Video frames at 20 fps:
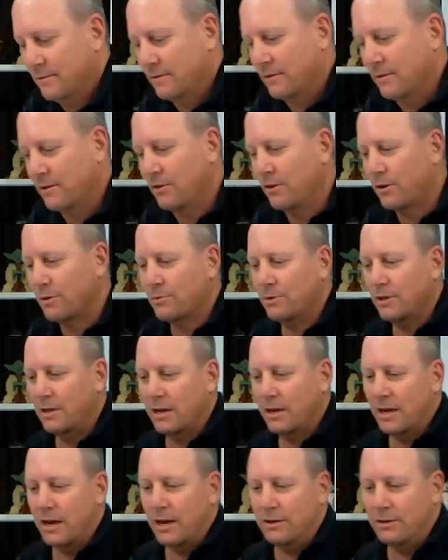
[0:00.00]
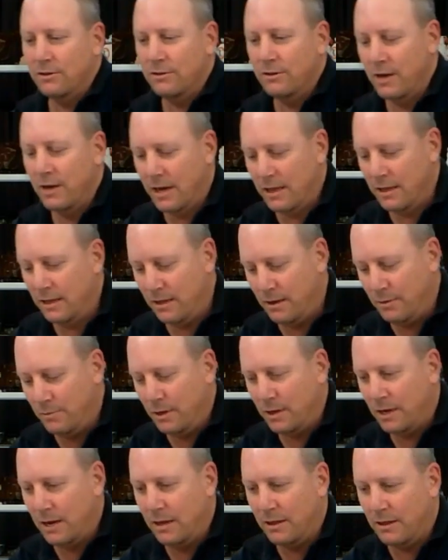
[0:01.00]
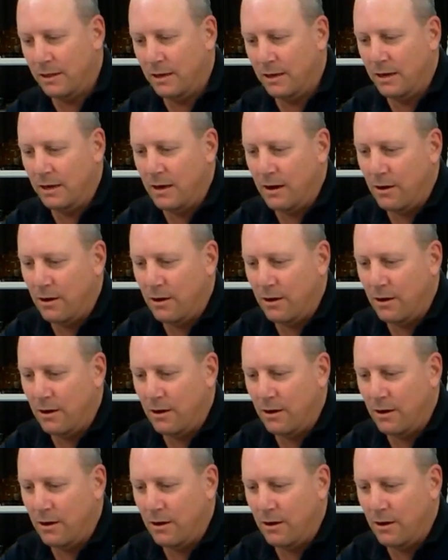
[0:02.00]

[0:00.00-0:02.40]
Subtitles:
I like when Lego do that. Let me get the